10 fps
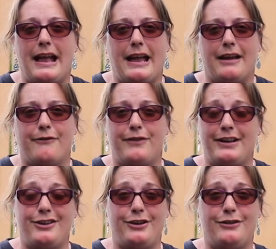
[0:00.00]
And
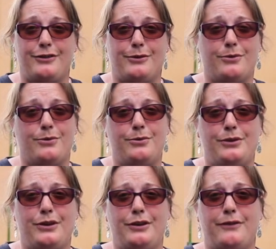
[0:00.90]
thank you to all
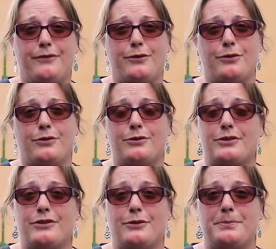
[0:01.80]
you for
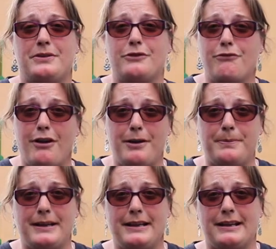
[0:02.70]

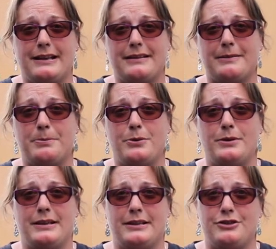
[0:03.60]
subscribing and
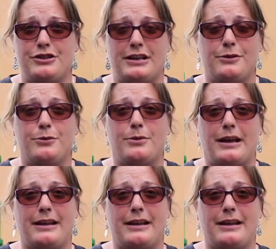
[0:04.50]
supporting the channel.